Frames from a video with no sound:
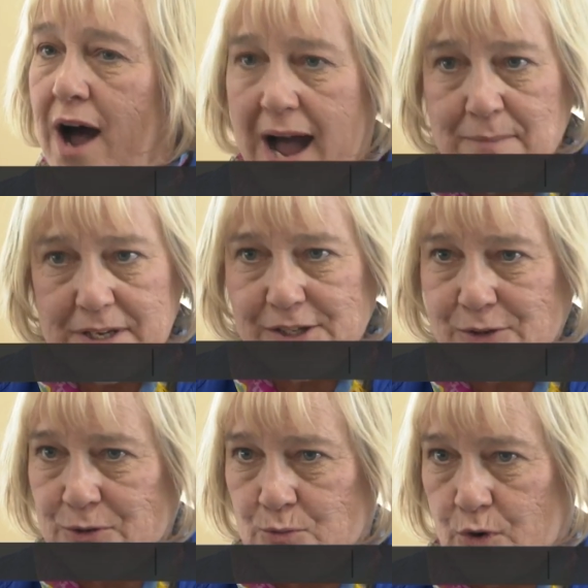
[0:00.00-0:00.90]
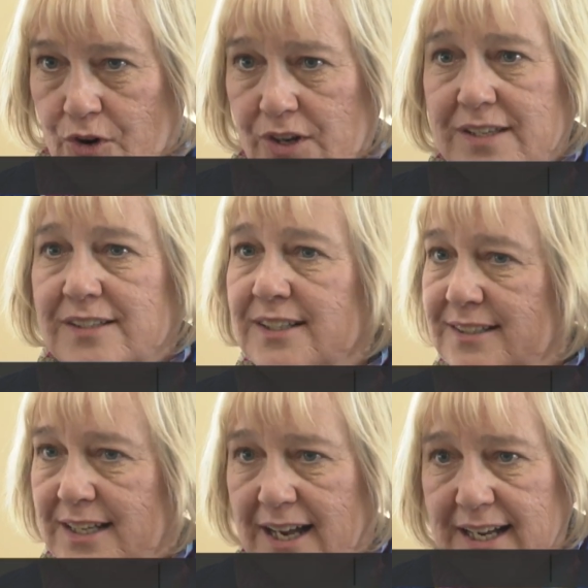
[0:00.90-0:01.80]
I'm going to go to work
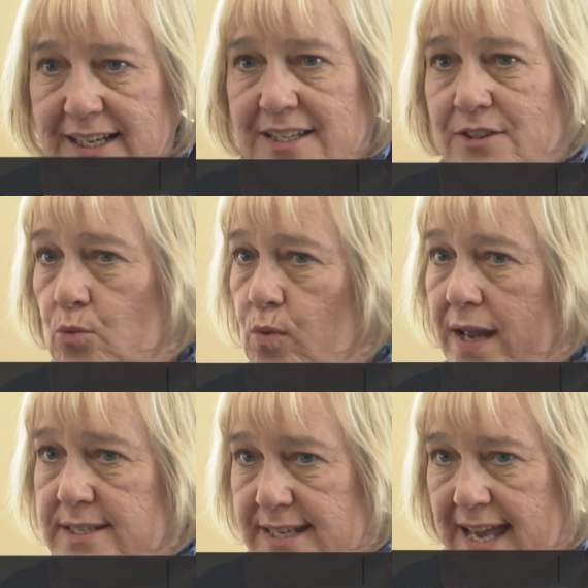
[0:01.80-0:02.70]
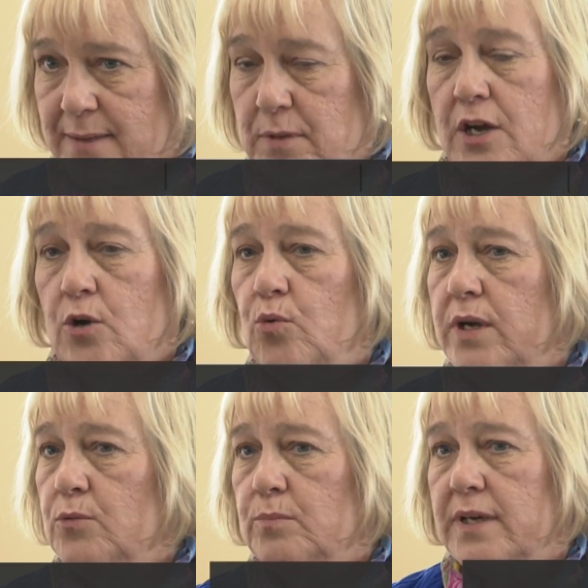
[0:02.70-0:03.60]
cutting the red tape,
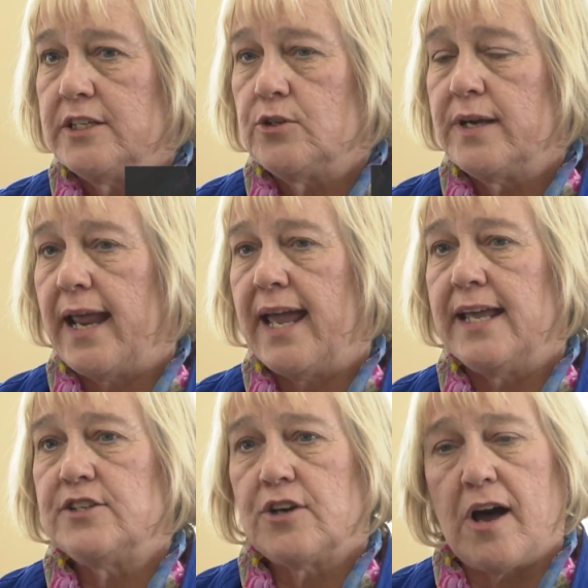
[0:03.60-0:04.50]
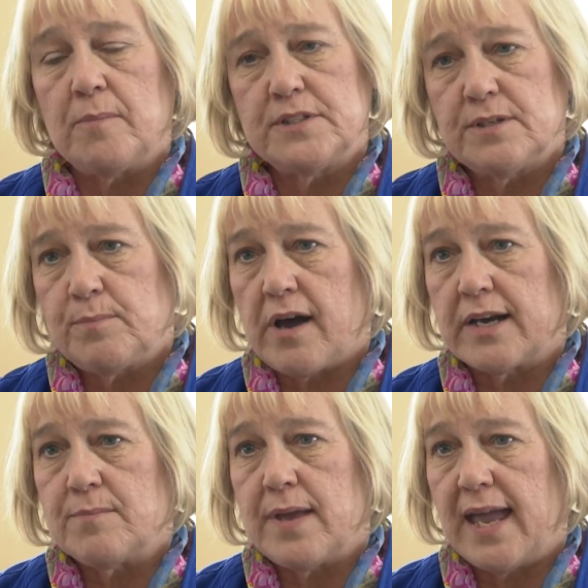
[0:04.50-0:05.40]
we will be doing a top to
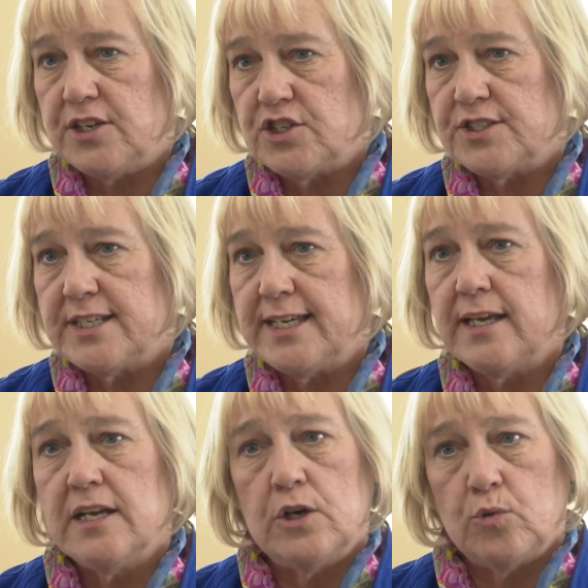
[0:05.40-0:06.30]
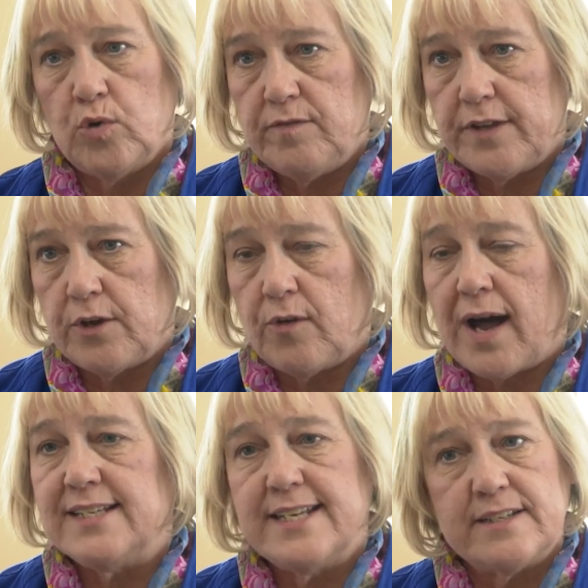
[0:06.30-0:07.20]
bottom agency review
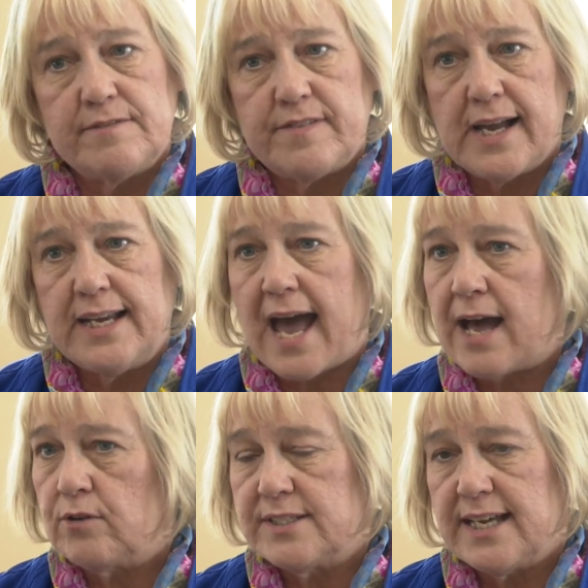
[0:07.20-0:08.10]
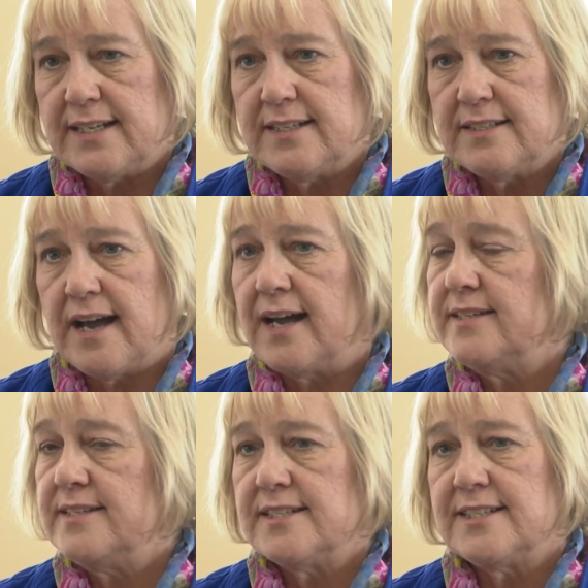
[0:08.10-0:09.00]
identifying outdated,
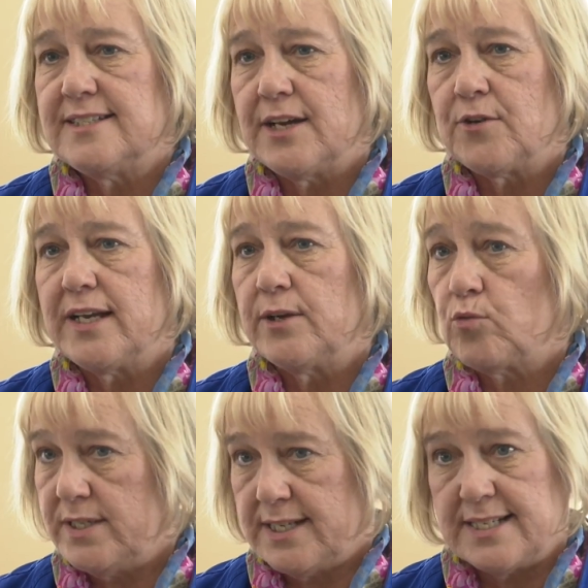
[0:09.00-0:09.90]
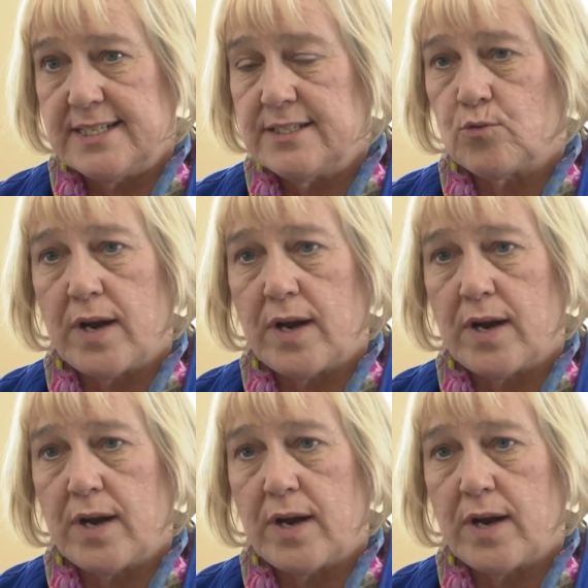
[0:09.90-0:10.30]
unnecessary, redundant